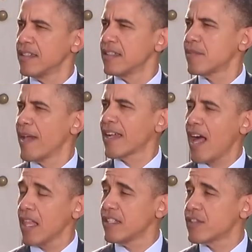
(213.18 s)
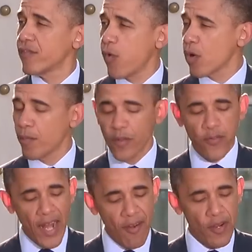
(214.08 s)
uh, to make college affordable
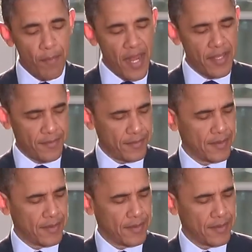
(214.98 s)
for everybody,